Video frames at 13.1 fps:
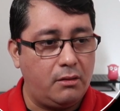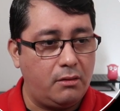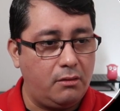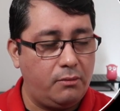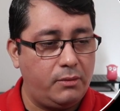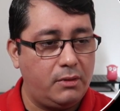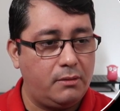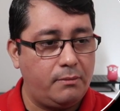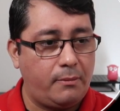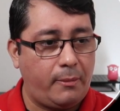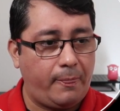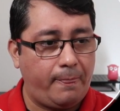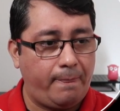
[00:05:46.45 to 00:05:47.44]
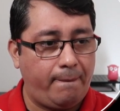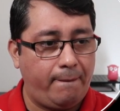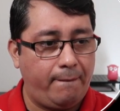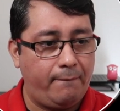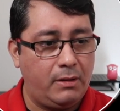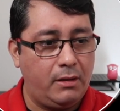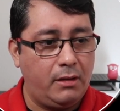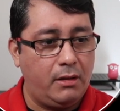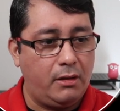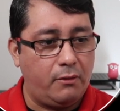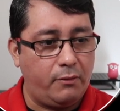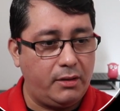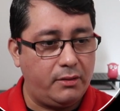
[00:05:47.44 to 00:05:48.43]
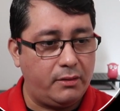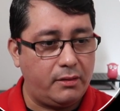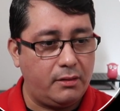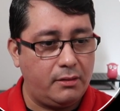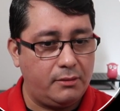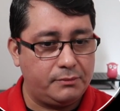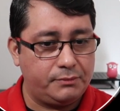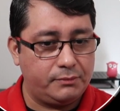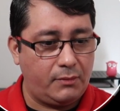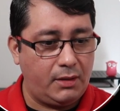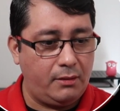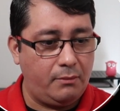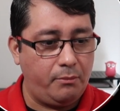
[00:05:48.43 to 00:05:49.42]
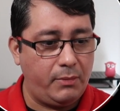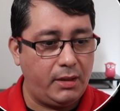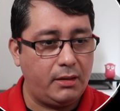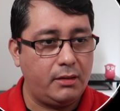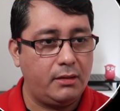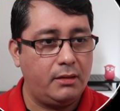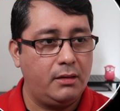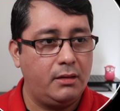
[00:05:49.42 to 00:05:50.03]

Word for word: Ruby, reader, main,